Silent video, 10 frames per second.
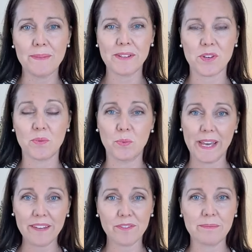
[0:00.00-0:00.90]
much
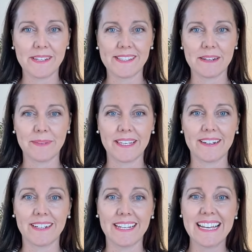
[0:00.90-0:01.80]
away from their stomach
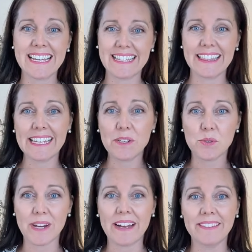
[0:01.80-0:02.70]
area that they
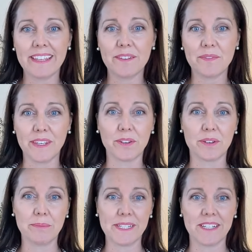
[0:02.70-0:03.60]
drown their figure
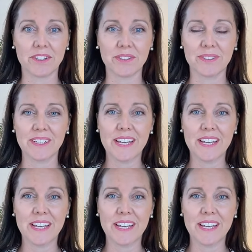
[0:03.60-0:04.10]
in material.